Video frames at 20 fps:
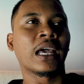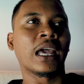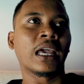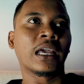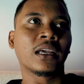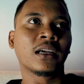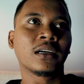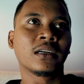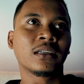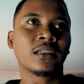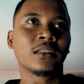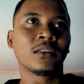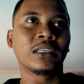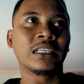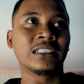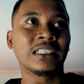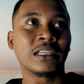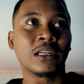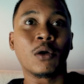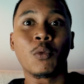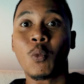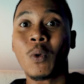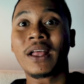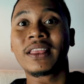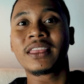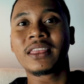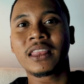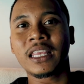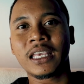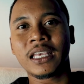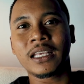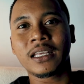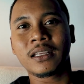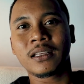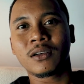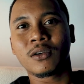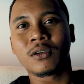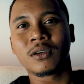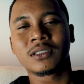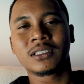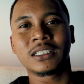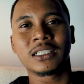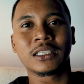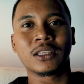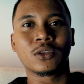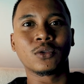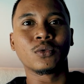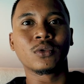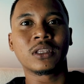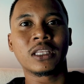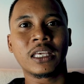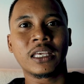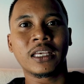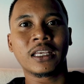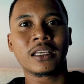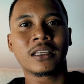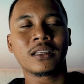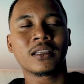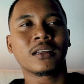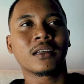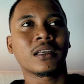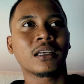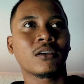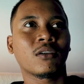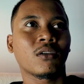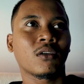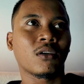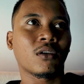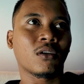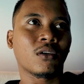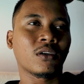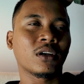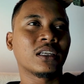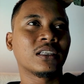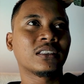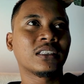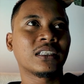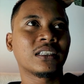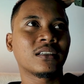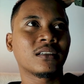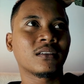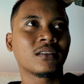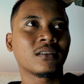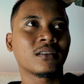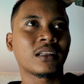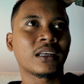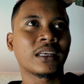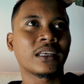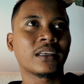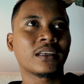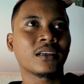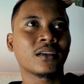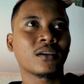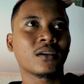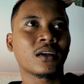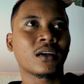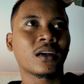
angle, is it a 1 take or is it a 2 take, or is it like